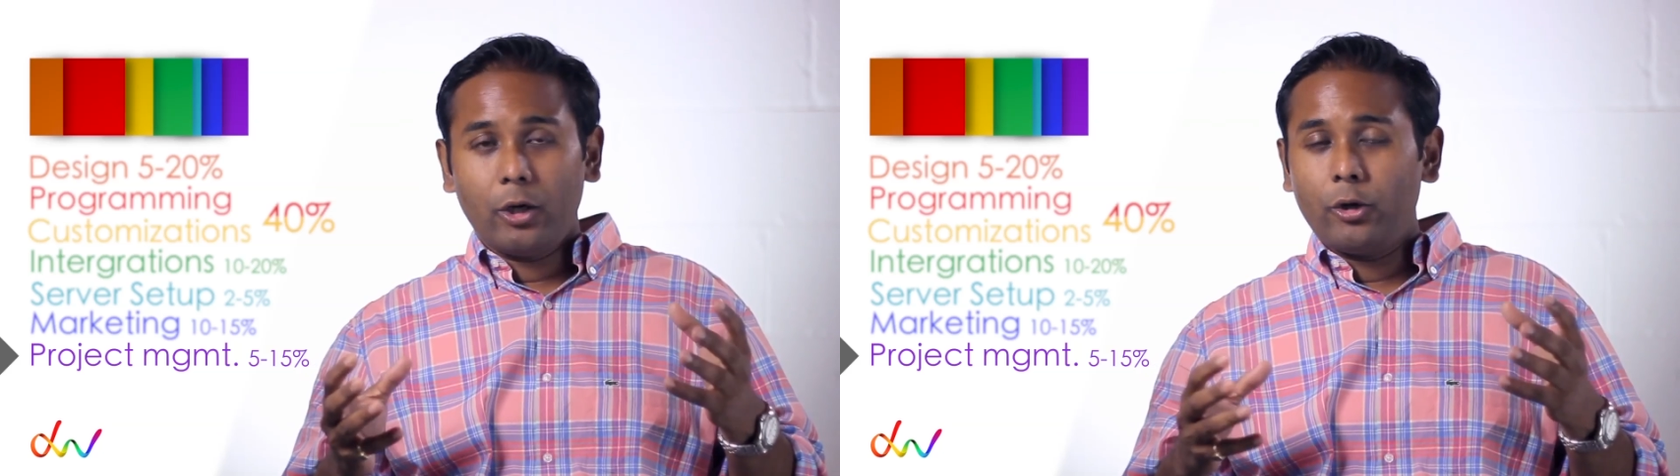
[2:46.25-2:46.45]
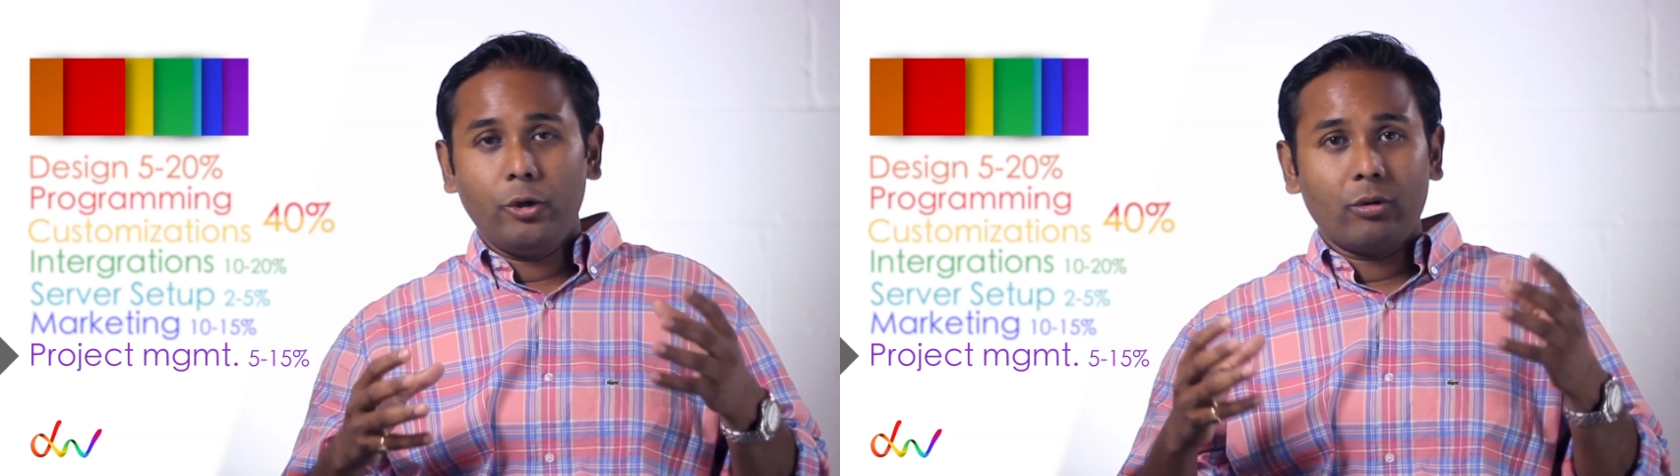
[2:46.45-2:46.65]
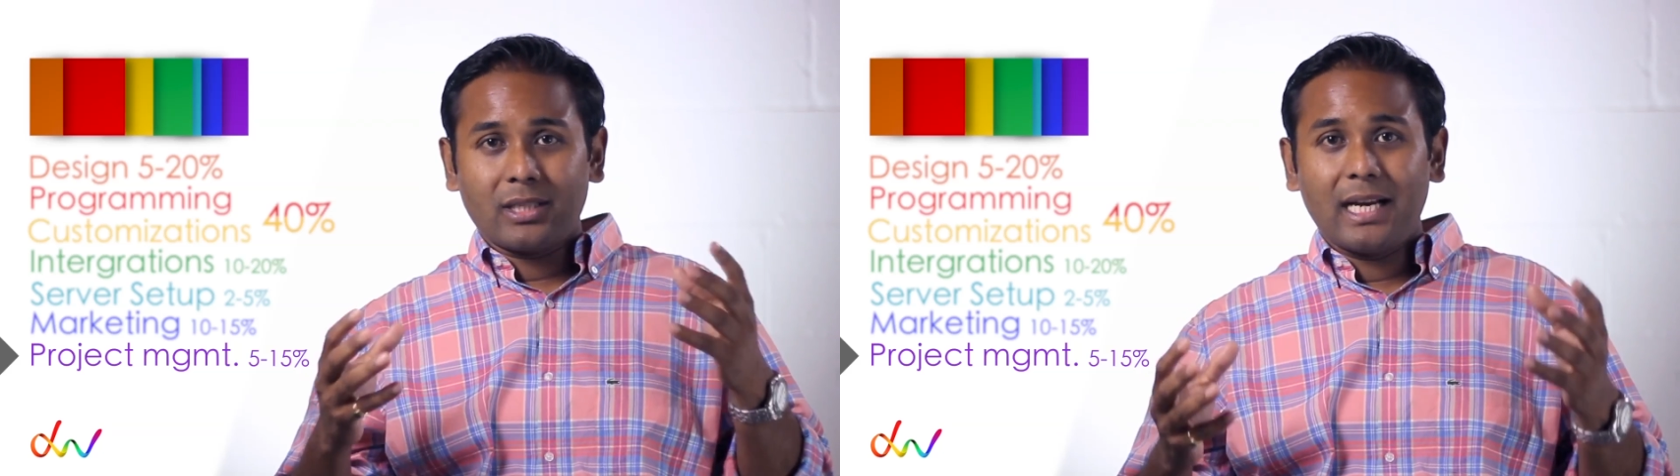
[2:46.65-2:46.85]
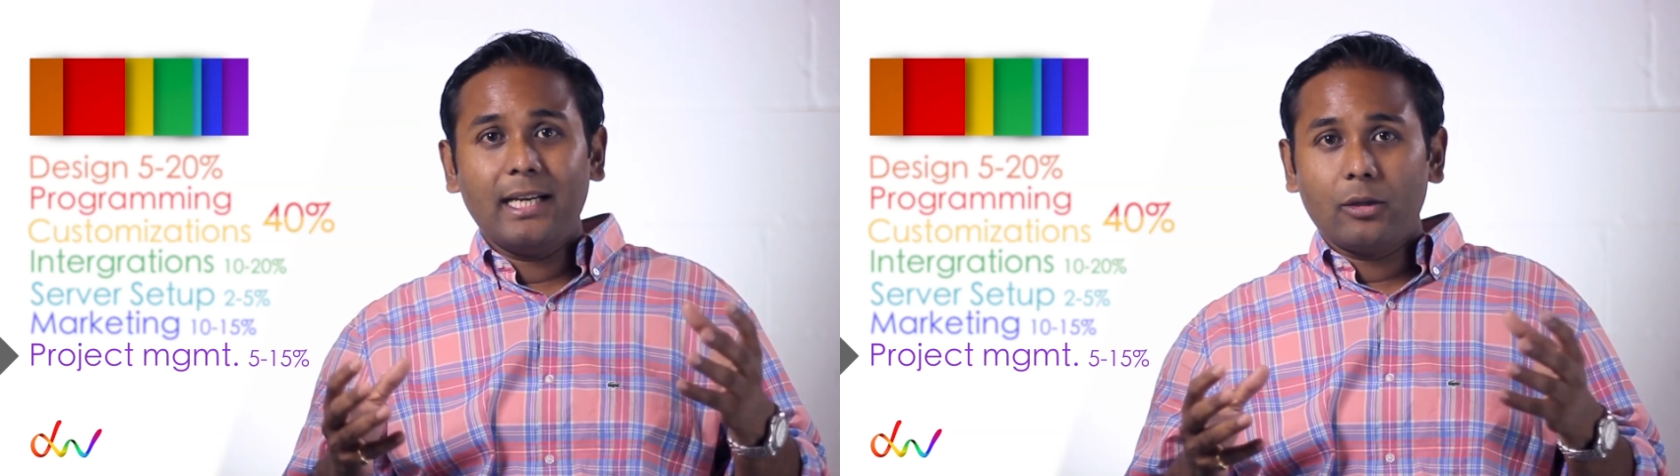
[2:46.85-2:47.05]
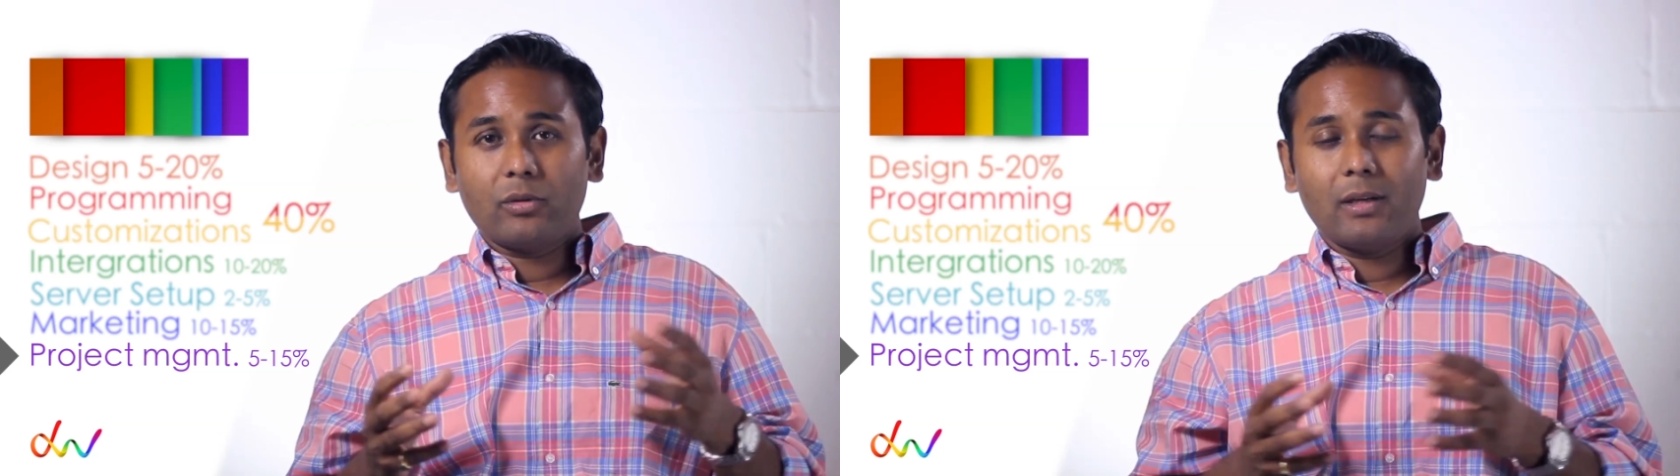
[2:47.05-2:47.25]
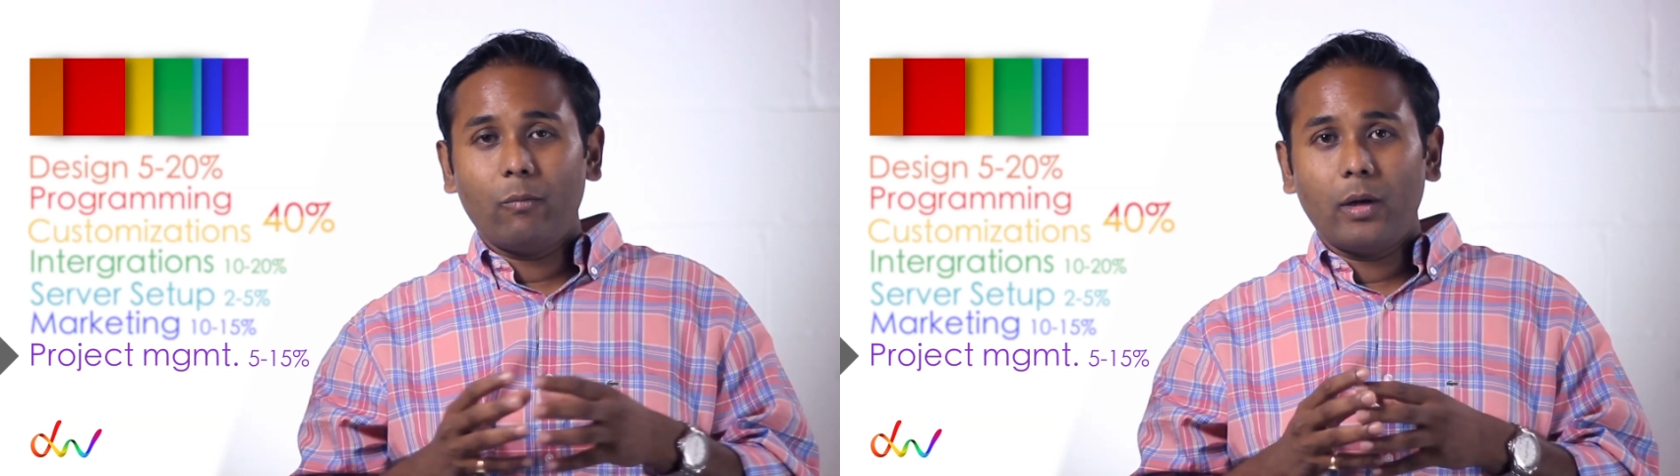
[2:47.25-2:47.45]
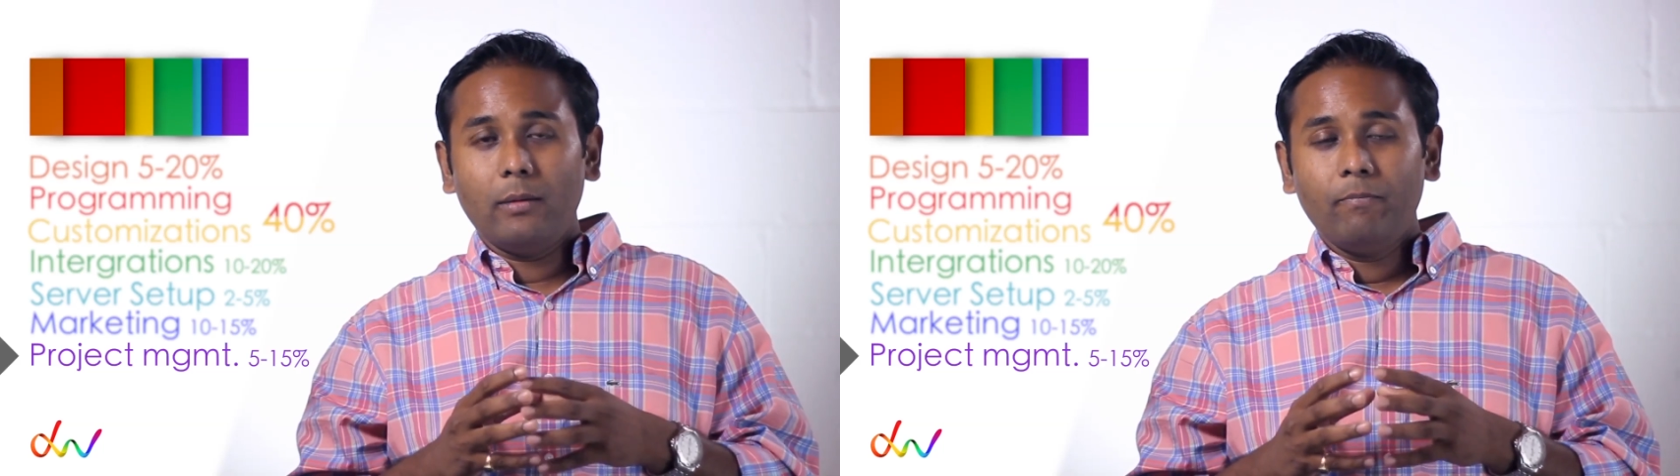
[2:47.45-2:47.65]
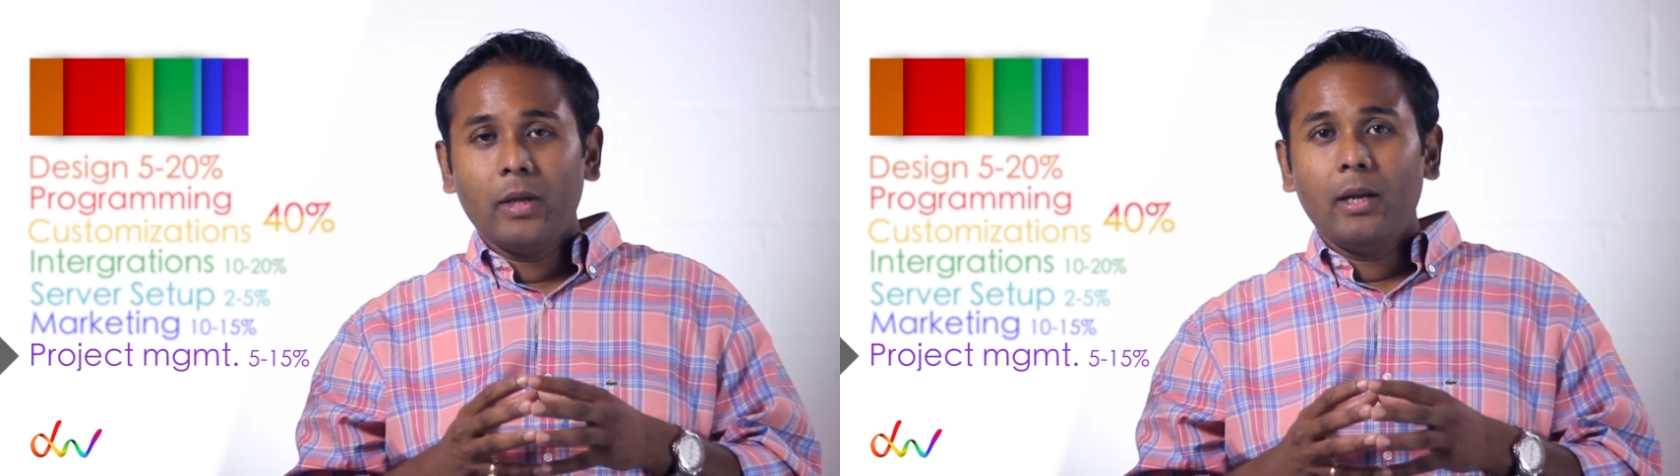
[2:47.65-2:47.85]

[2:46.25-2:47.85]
or you assign it to someone,